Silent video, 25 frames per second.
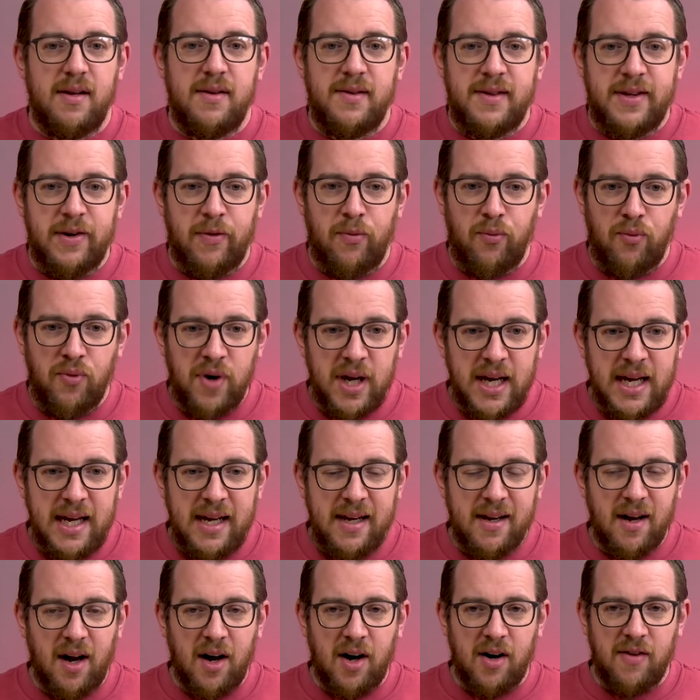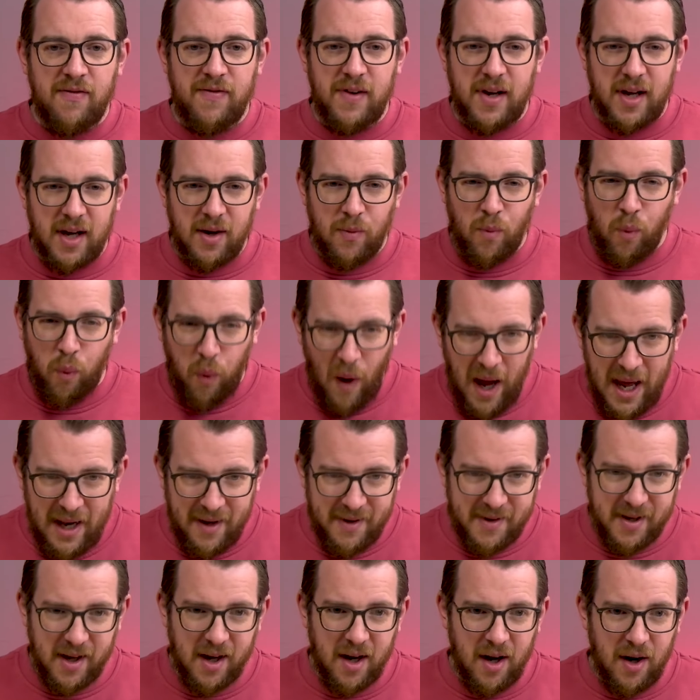the read of like when
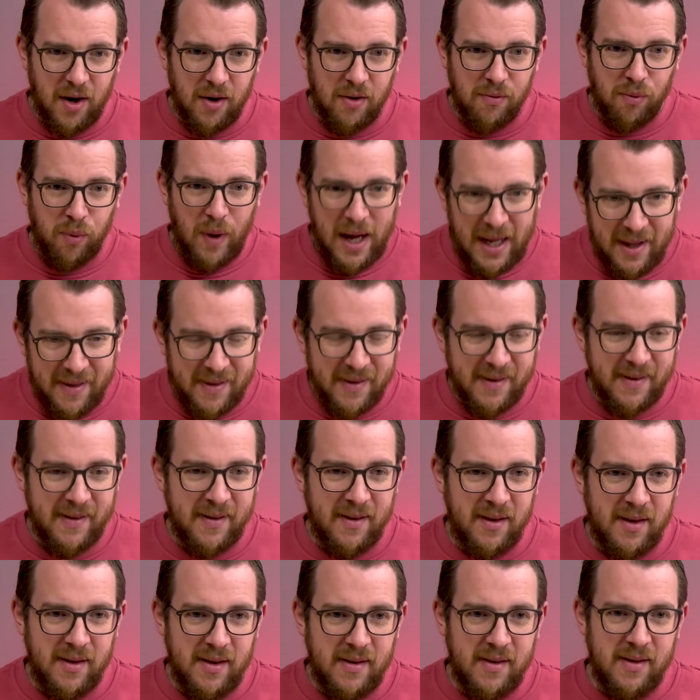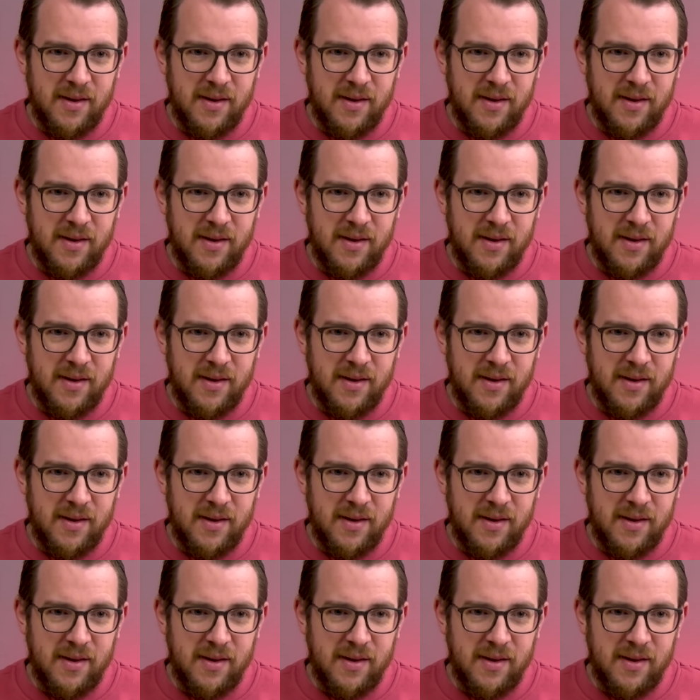to go, when